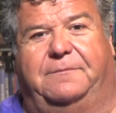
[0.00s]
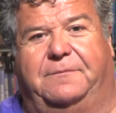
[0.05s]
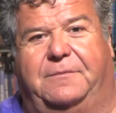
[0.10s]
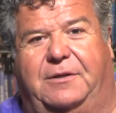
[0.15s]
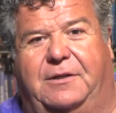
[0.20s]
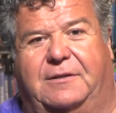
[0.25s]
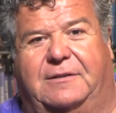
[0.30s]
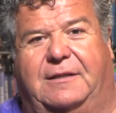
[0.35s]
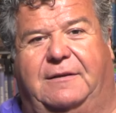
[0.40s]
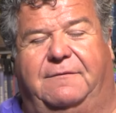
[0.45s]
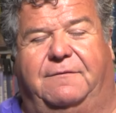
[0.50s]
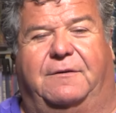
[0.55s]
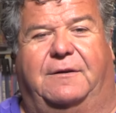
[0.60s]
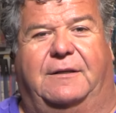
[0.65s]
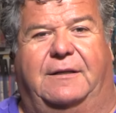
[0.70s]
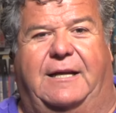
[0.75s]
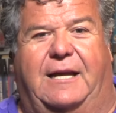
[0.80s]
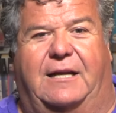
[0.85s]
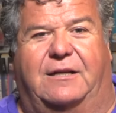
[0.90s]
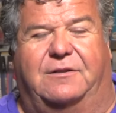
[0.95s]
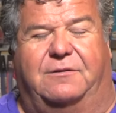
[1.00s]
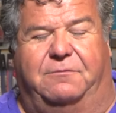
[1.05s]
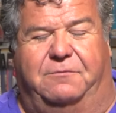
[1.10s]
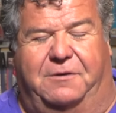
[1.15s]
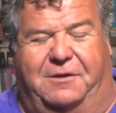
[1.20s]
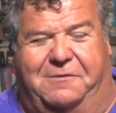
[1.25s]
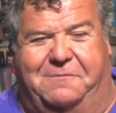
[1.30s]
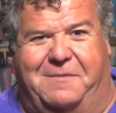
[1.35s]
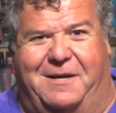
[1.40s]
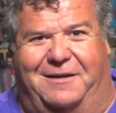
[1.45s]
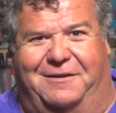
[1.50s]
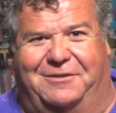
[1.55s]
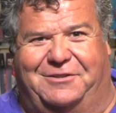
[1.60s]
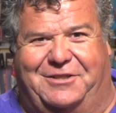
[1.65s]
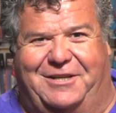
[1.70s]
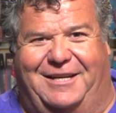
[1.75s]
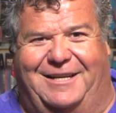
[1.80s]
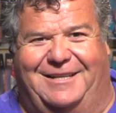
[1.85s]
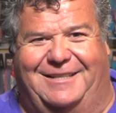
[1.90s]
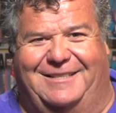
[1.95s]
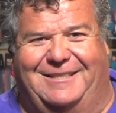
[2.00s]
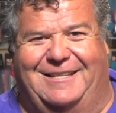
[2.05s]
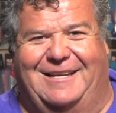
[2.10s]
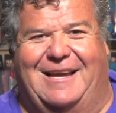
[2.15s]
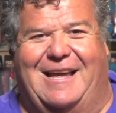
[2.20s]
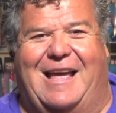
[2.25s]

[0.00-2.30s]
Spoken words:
using for catch with metal jigs